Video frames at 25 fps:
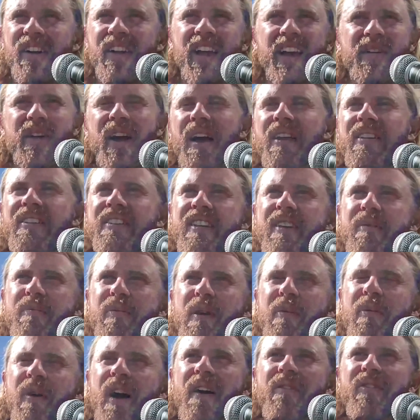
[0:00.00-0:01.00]
Like I see
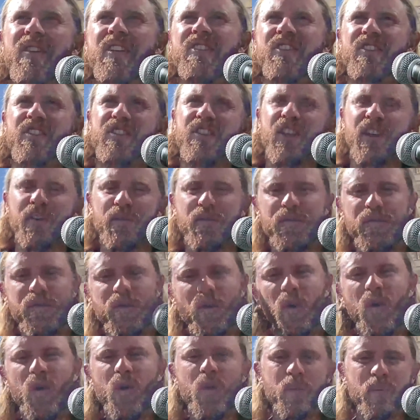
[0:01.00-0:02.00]
people have these just like
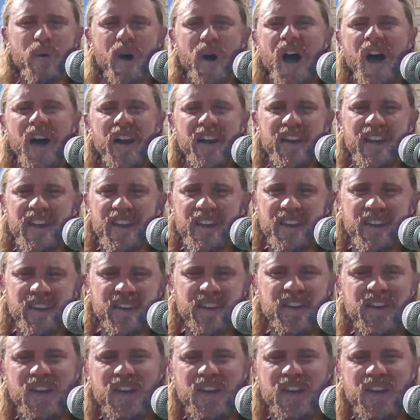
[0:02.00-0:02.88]
full body,